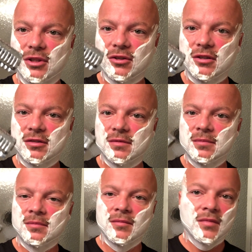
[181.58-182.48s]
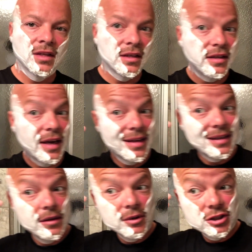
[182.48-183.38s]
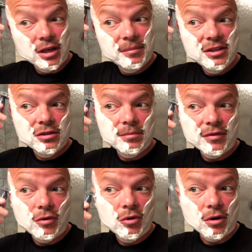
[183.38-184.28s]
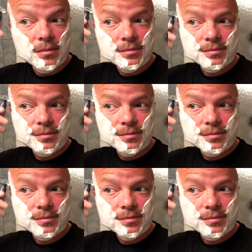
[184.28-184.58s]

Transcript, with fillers: with our Yaqi, which I mentioned before.